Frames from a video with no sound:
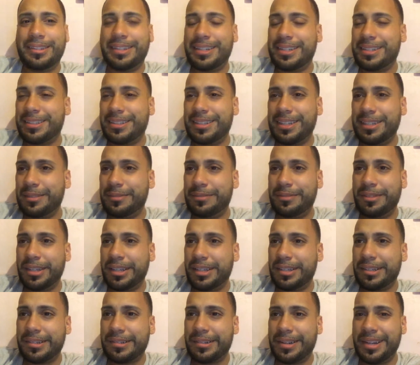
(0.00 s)
That that's
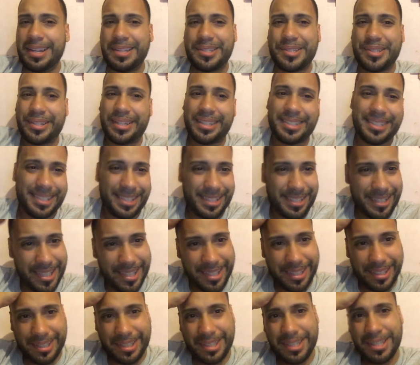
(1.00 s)
fucking crazy. That's
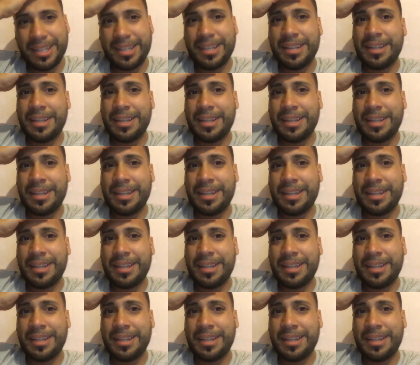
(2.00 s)
sick.